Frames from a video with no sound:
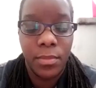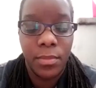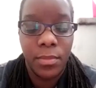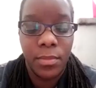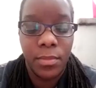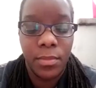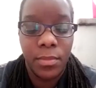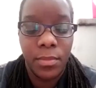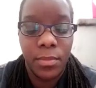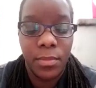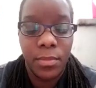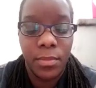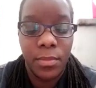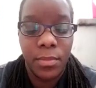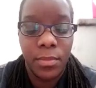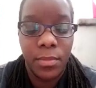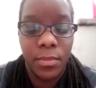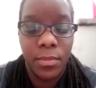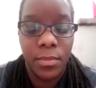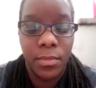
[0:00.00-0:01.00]

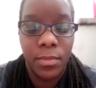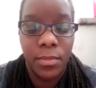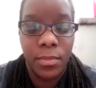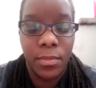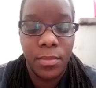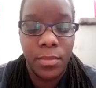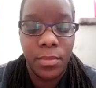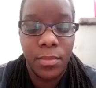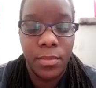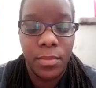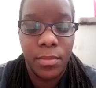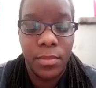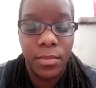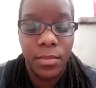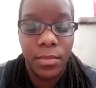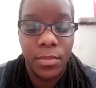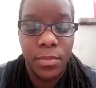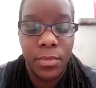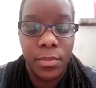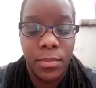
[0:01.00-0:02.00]
To be the most honest
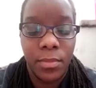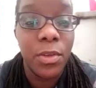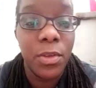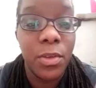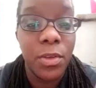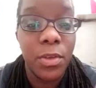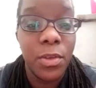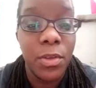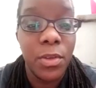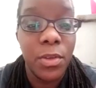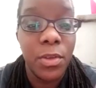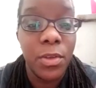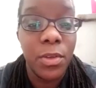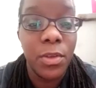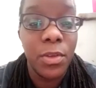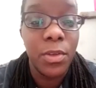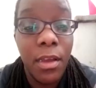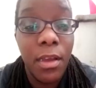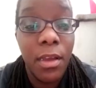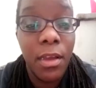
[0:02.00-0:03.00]
with you, it's been
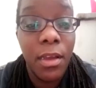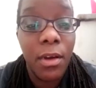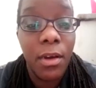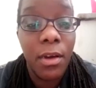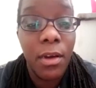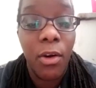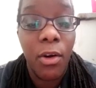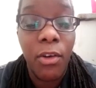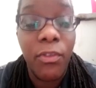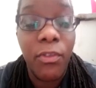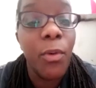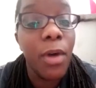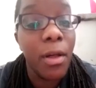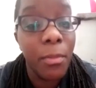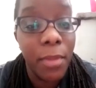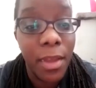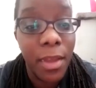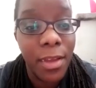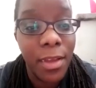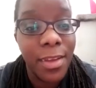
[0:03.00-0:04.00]
overwhelming.
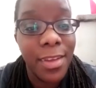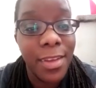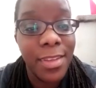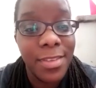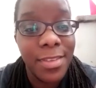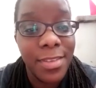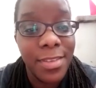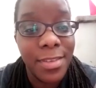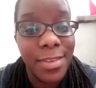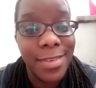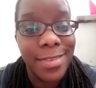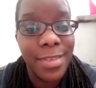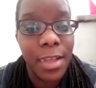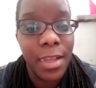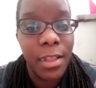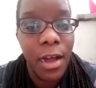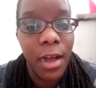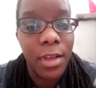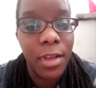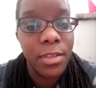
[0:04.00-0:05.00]
It's a
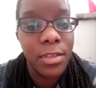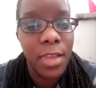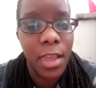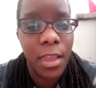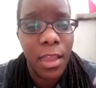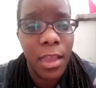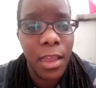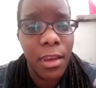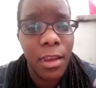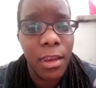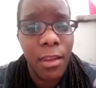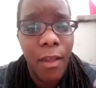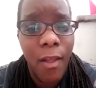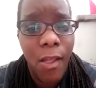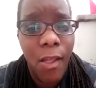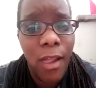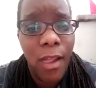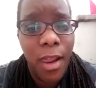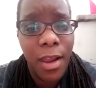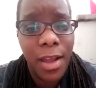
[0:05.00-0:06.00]
lot to take in.
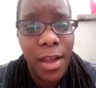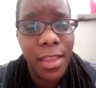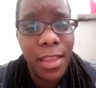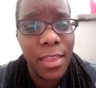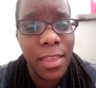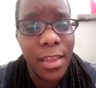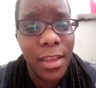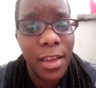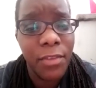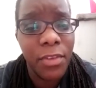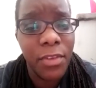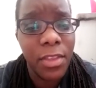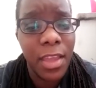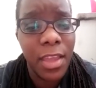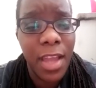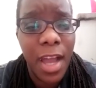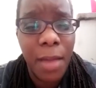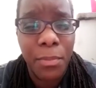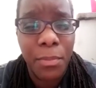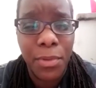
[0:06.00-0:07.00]
I think everything
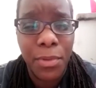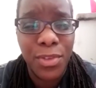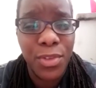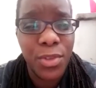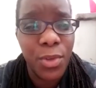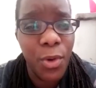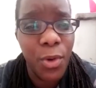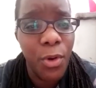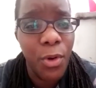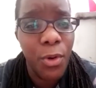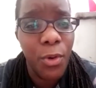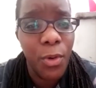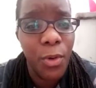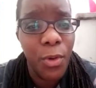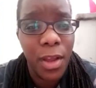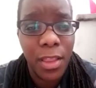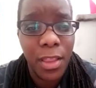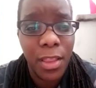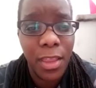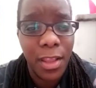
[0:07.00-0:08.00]
happened so
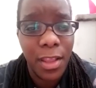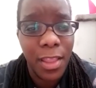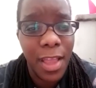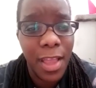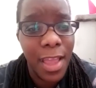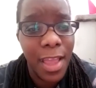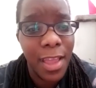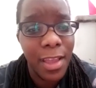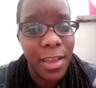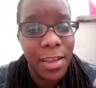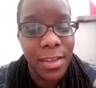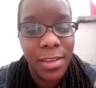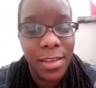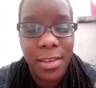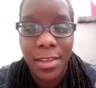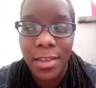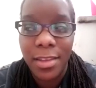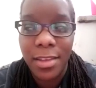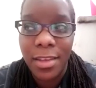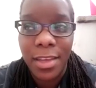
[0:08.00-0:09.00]
quickly. Like
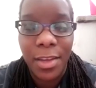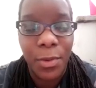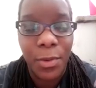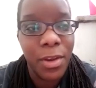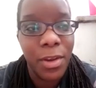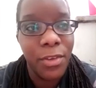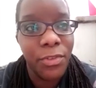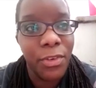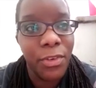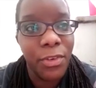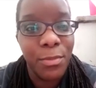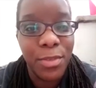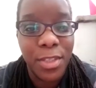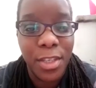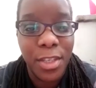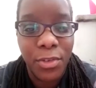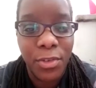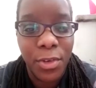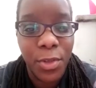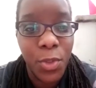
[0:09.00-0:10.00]
it went from
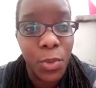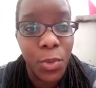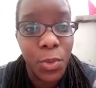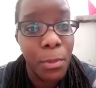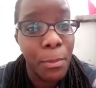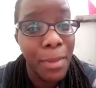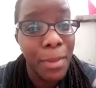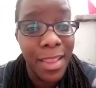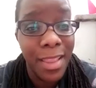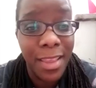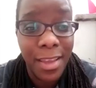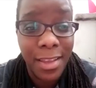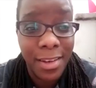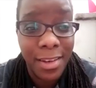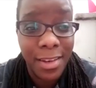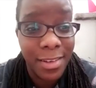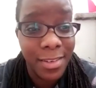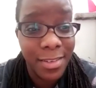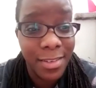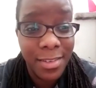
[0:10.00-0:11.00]
0 to
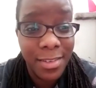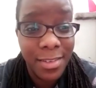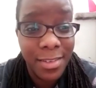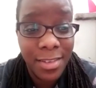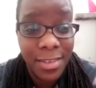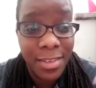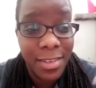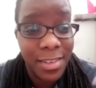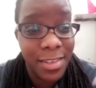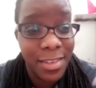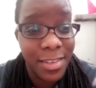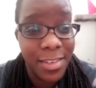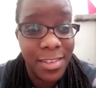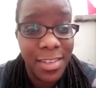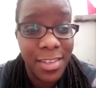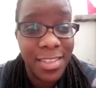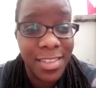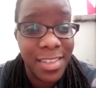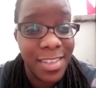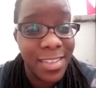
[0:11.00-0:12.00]
1,000,000
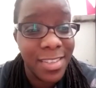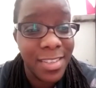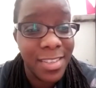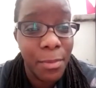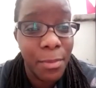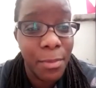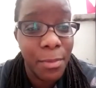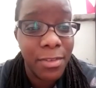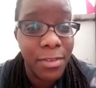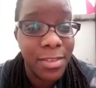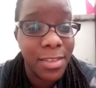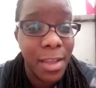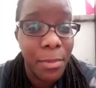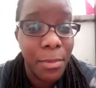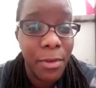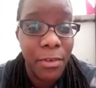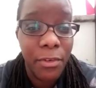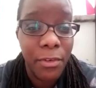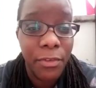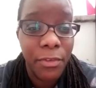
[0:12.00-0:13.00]
just in a snap
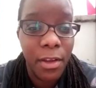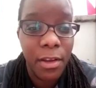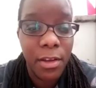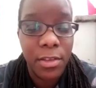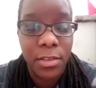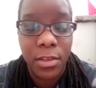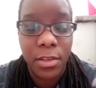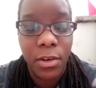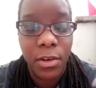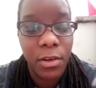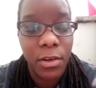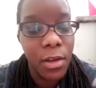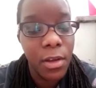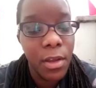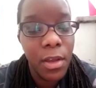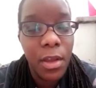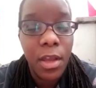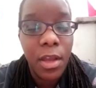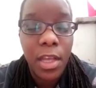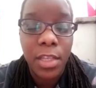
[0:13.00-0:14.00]
of a finger. So
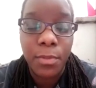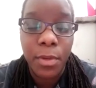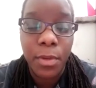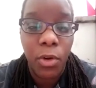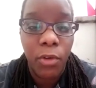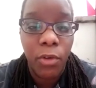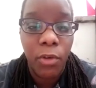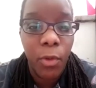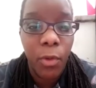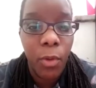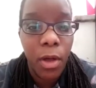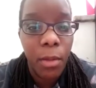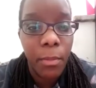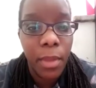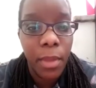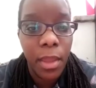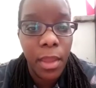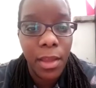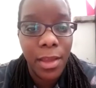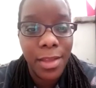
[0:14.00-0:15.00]
it's been
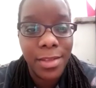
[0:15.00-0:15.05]
overwhelming.